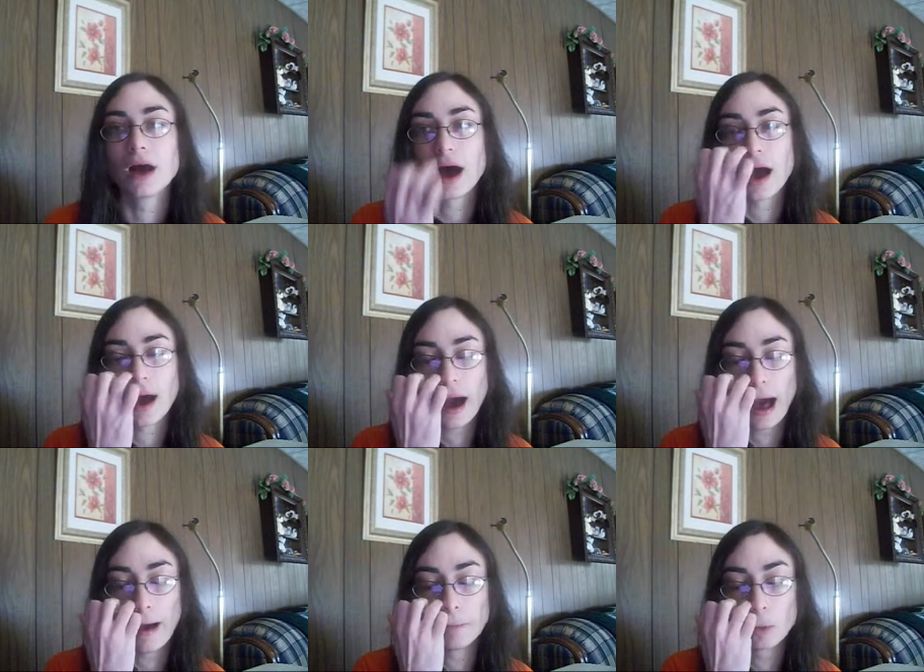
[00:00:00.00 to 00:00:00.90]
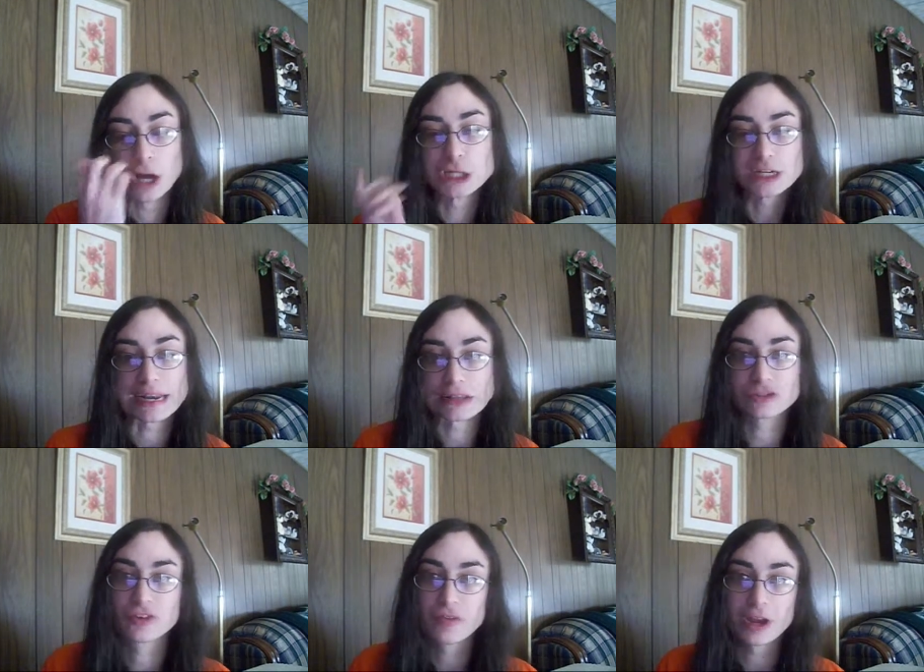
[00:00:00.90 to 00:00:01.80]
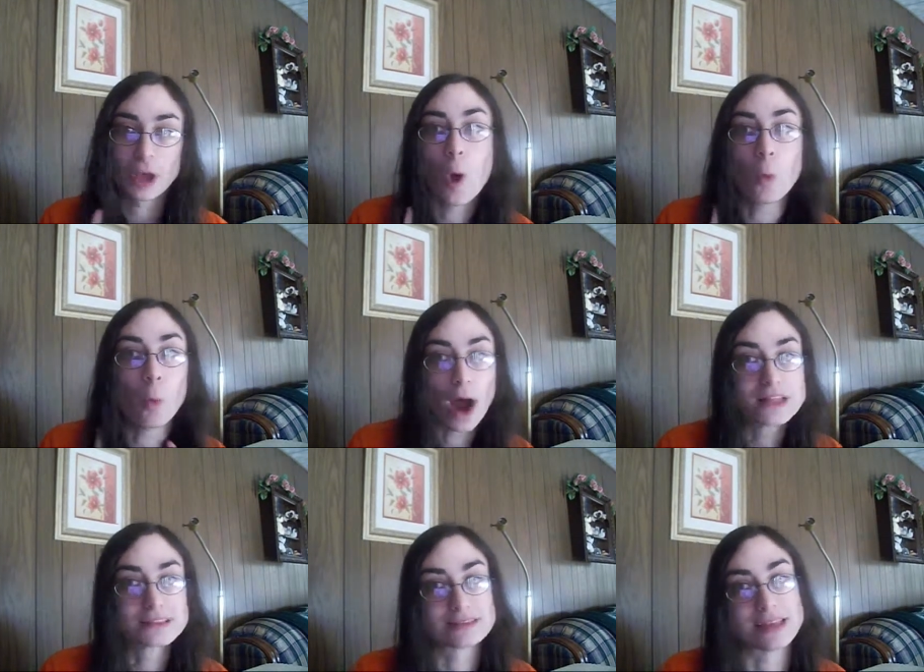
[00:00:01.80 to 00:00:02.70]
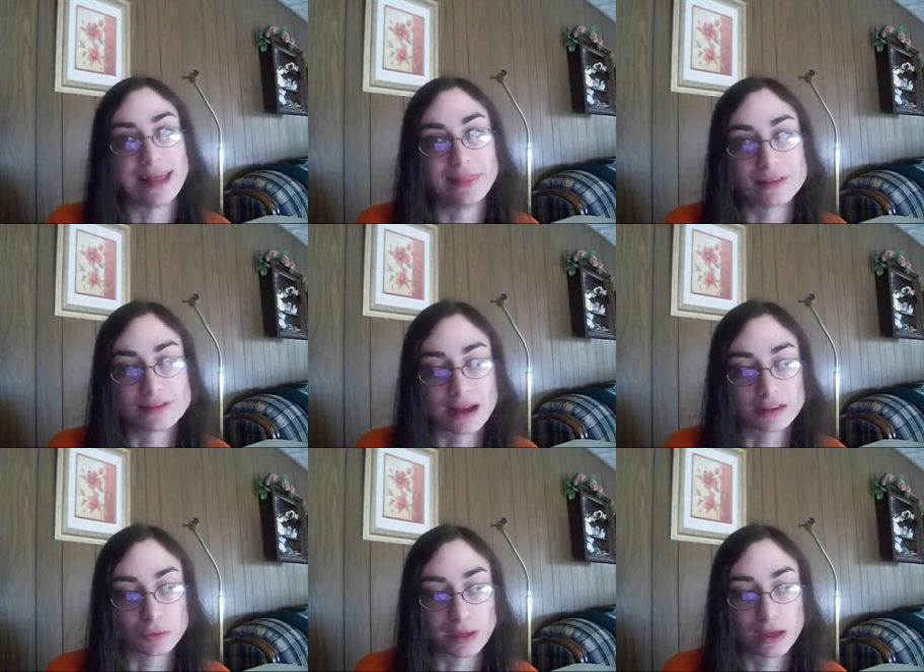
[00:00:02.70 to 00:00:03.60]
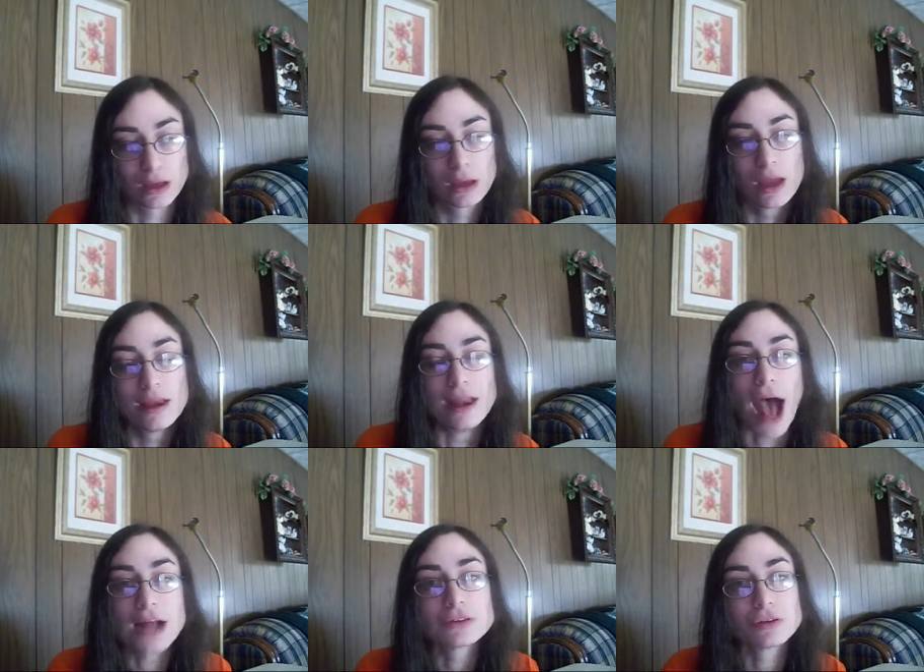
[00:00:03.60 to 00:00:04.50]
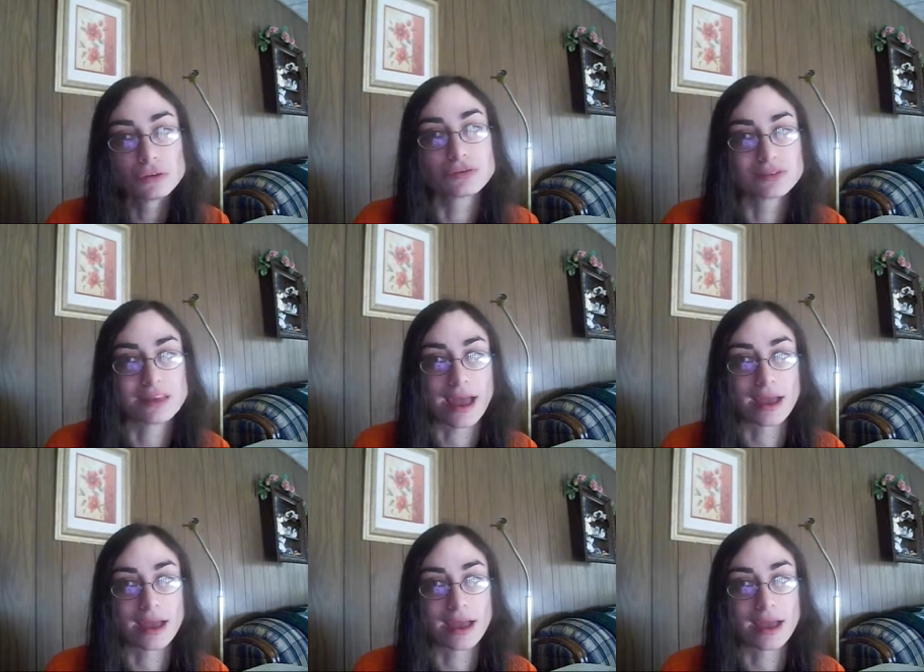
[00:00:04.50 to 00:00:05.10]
question-answer video Wednesday this next week, not Tuesday.